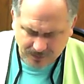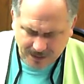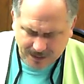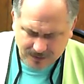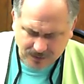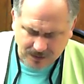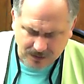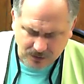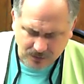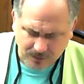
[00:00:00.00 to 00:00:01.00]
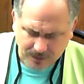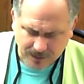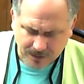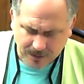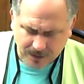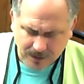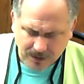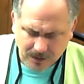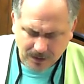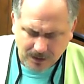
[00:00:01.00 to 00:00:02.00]
We ask that you would
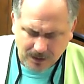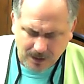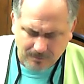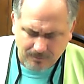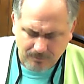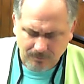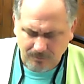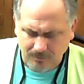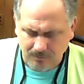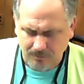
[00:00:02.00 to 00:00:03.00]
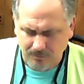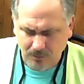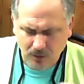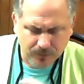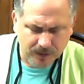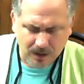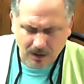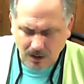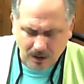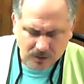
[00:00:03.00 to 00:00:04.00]
um, move in
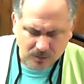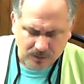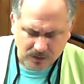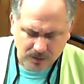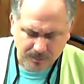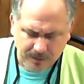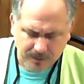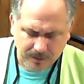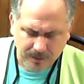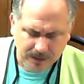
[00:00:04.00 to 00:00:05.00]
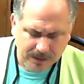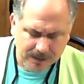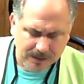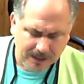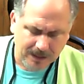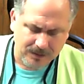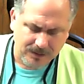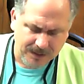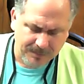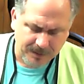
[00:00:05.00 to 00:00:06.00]
our hearts with your spirit, get
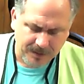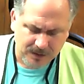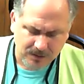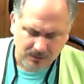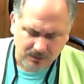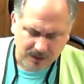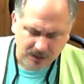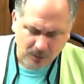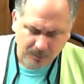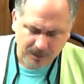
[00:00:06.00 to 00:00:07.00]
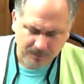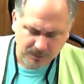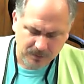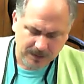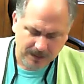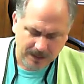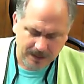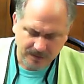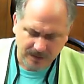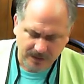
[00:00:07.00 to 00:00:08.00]
down deep in us, Lord, and open up those
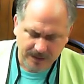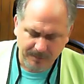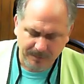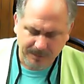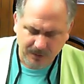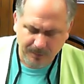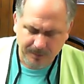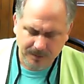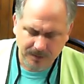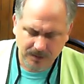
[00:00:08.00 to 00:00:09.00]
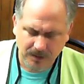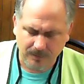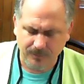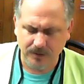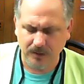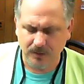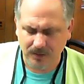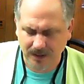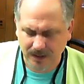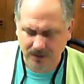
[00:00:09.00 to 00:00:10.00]
areas that need to be open, comfort
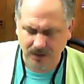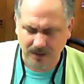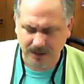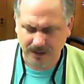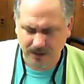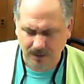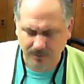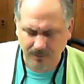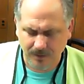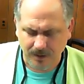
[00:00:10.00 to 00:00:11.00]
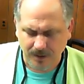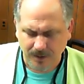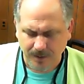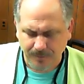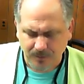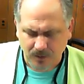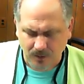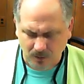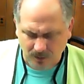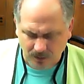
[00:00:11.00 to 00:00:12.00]
those areas that need comfort
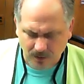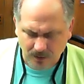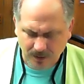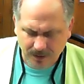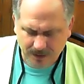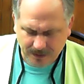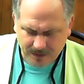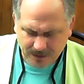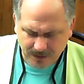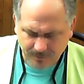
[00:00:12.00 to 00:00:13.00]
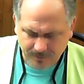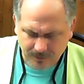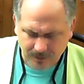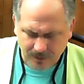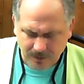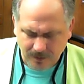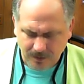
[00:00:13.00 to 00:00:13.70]
or hurting that need comfort,